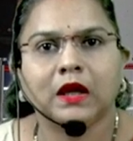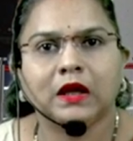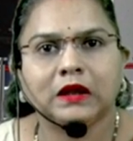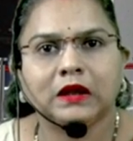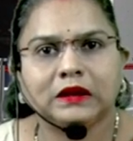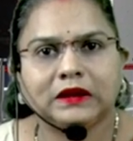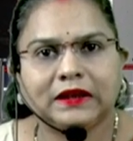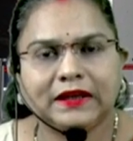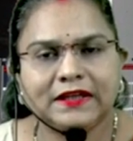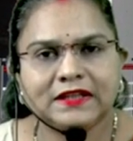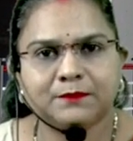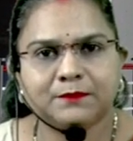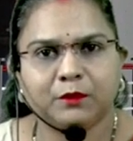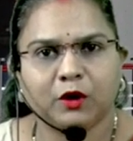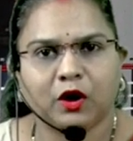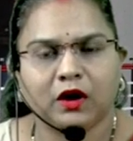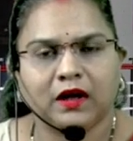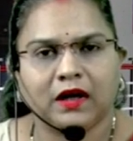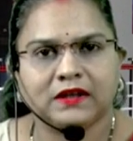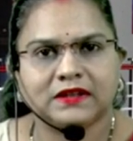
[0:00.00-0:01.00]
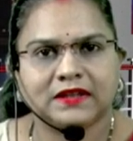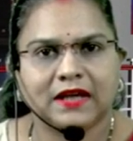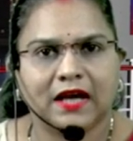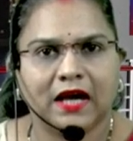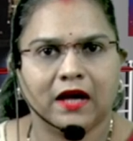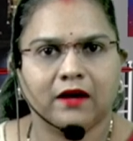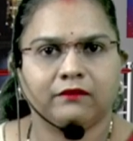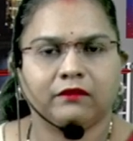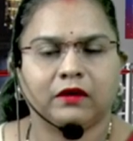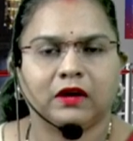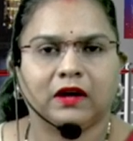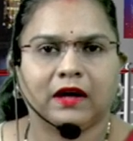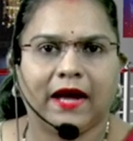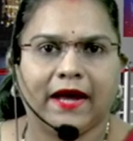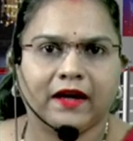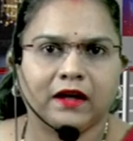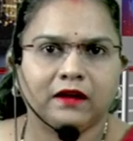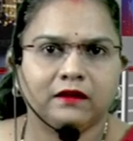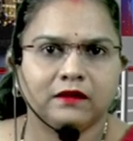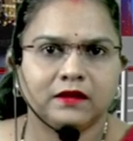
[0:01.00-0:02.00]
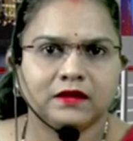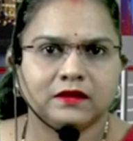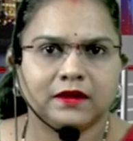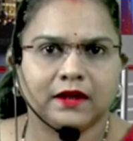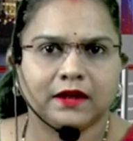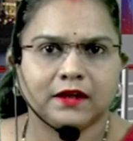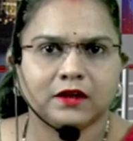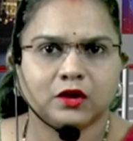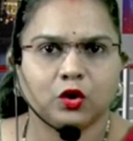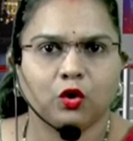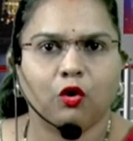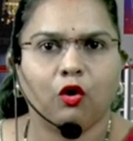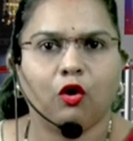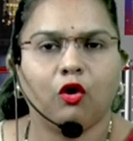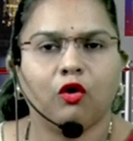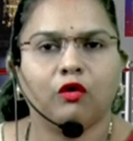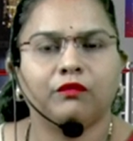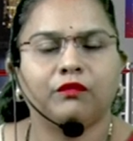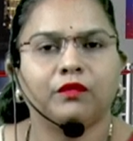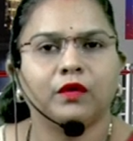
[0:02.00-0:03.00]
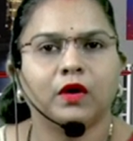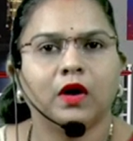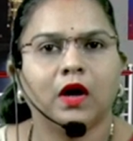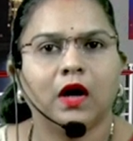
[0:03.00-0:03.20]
These products have characteristics of